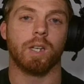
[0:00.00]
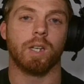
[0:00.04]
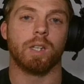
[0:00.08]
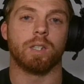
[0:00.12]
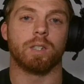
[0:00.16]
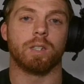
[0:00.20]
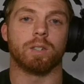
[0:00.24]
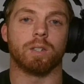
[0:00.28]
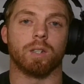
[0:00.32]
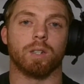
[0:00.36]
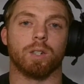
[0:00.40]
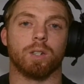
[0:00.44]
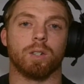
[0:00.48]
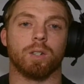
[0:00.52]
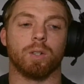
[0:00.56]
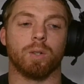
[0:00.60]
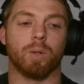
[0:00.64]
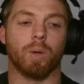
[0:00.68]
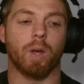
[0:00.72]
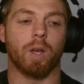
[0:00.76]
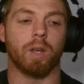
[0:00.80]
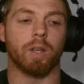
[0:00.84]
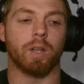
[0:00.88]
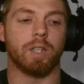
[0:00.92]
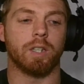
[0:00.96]
So
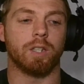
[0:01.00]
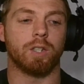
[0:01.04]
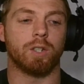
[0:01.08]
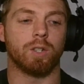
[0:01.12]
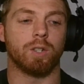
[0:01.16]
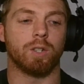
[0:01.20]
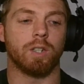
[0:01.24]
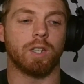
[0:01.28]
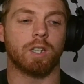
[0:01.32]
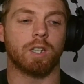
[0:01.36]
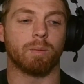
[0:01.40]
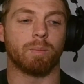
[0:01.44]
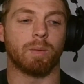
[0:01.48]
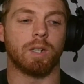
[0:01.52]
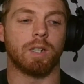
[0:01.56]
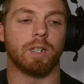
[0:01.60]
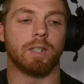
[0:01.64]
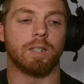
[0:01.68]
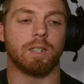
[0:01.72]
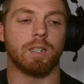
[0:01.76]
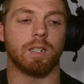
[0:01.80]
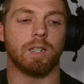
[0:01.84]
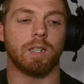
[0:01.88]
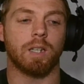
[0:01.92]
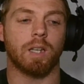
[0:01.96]
his unique
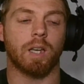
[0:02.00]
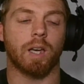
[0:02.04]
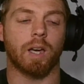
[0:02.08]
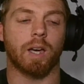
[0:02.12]
ability